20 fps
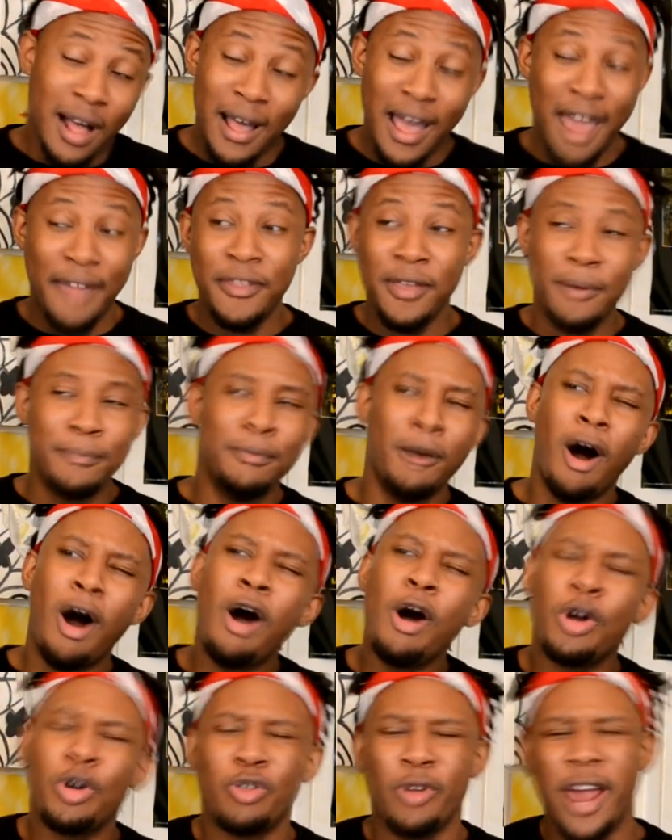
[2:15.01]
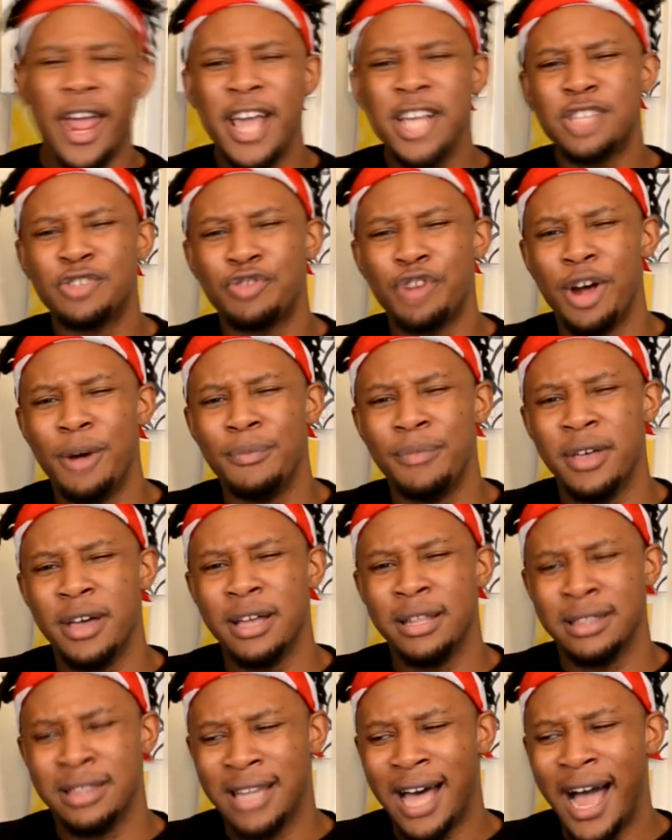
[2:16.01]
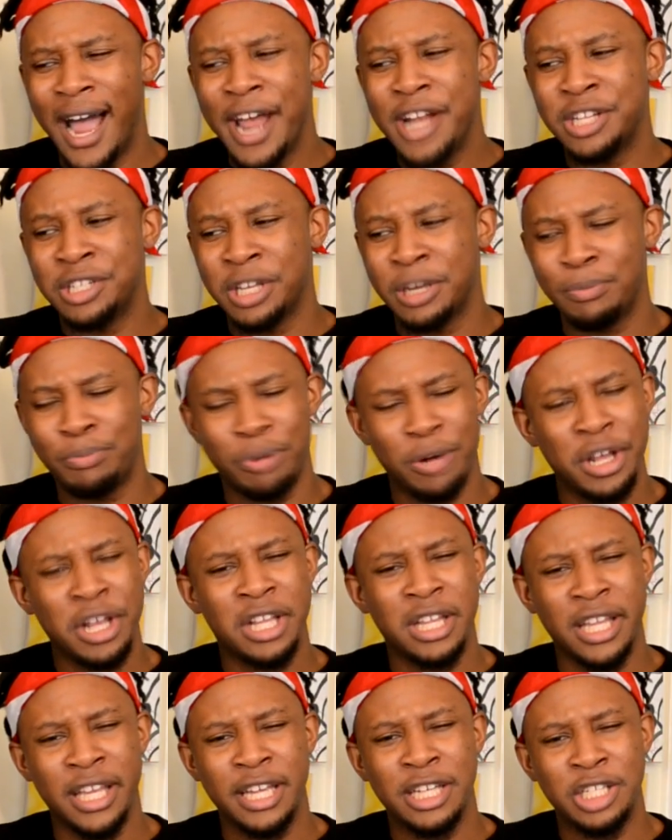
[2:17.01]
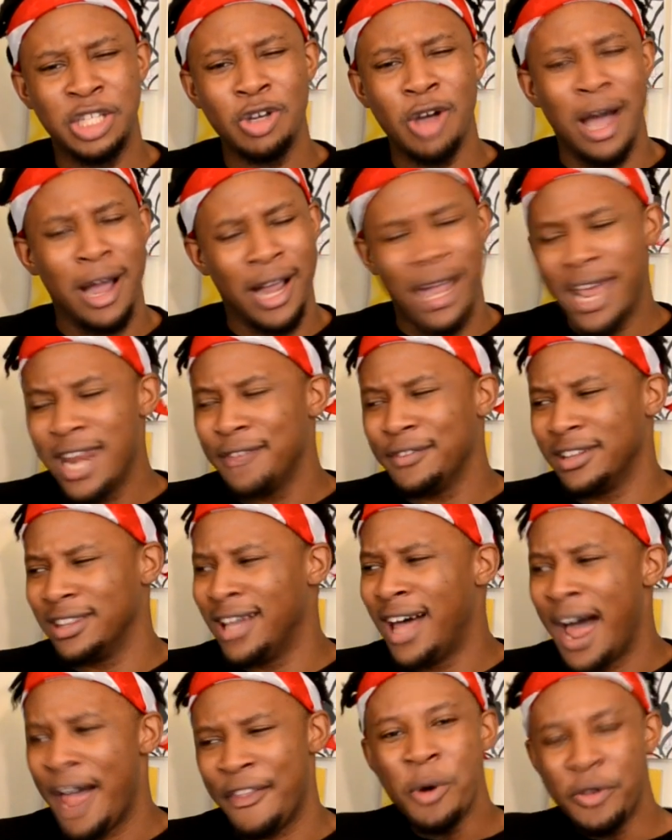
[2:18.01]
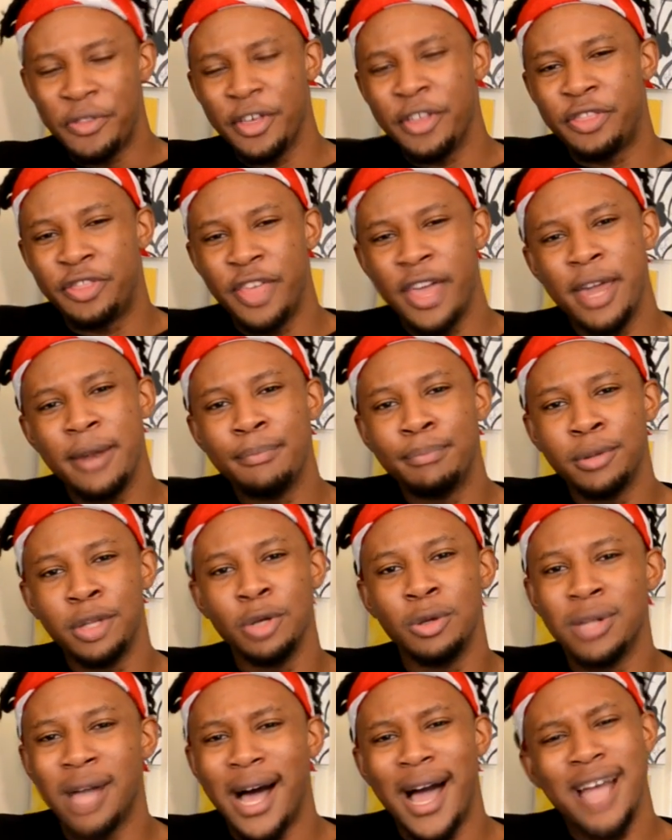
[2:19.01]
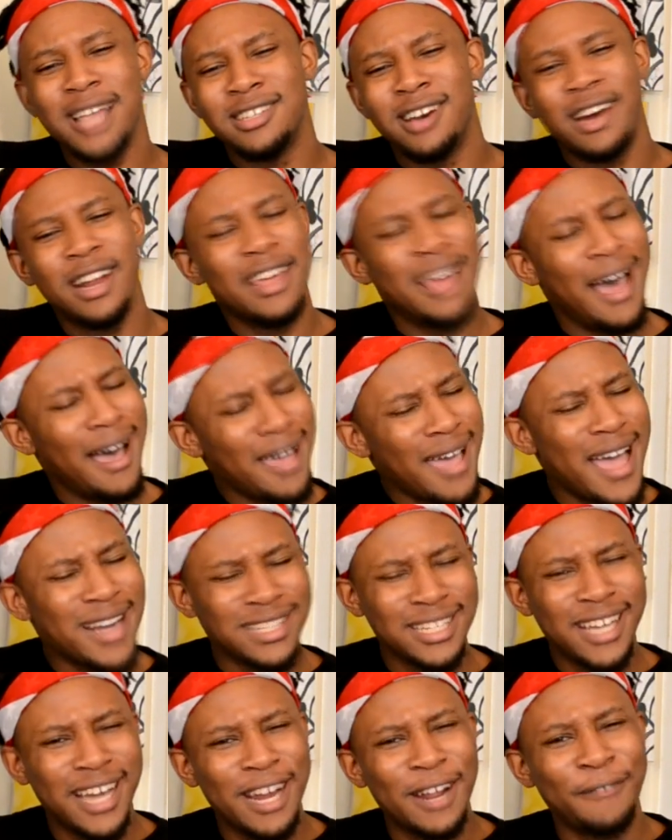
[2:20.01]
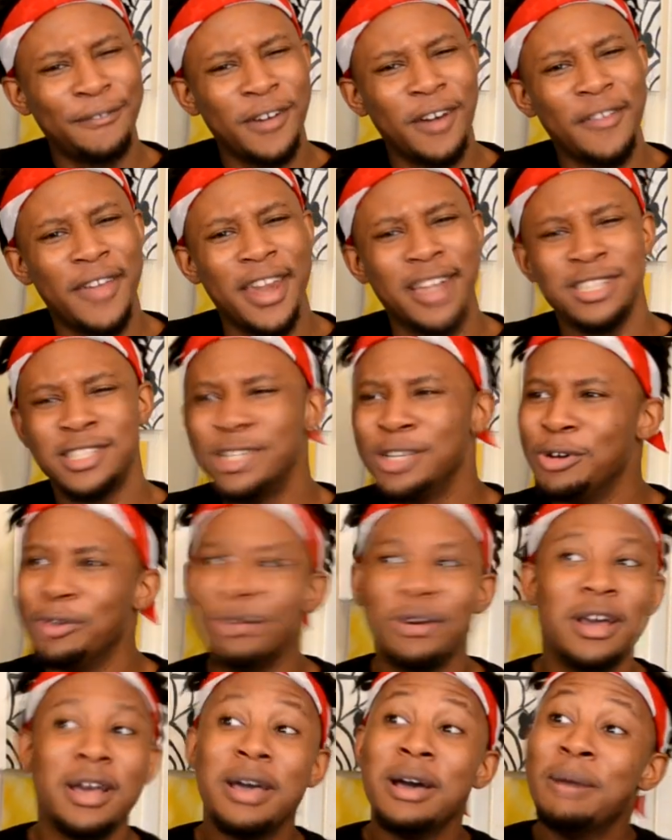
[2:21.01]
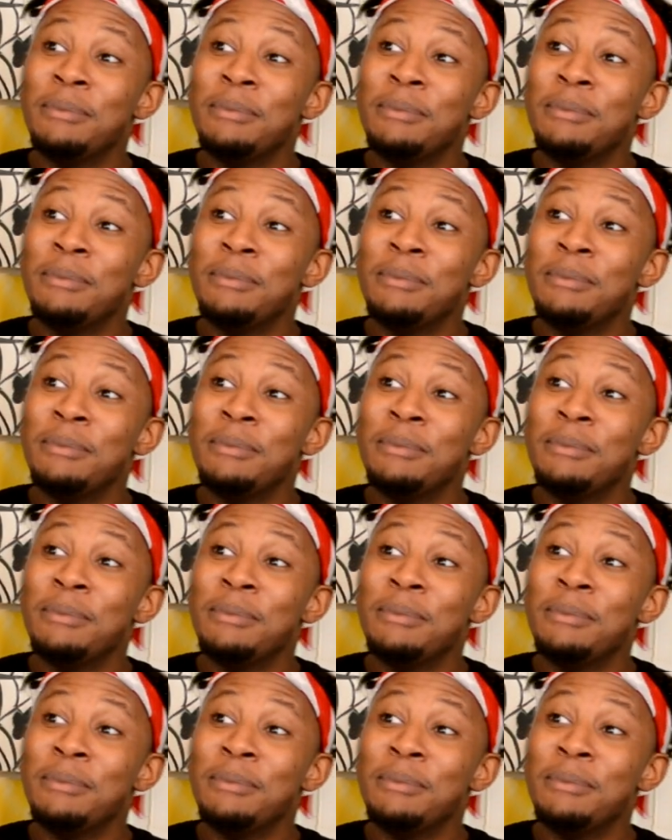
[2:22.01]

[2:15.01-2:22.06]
And the all grays from the Lions look pretty clean, too. I can't even lie. With the thin blue lines on it, I actually kind of felt that, too.